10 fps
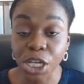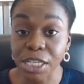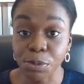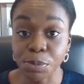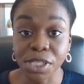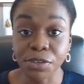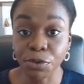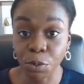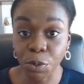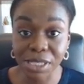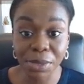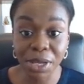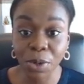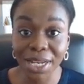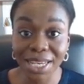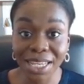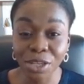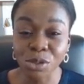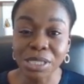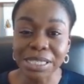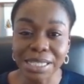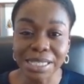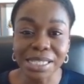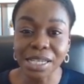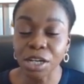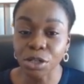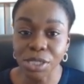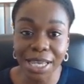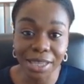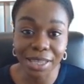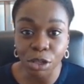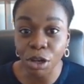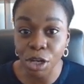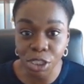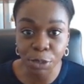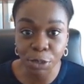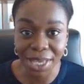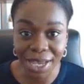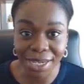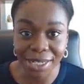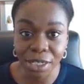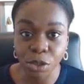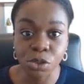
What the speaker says: ChatGPT for resume writing, you still need to understand the logic behind it.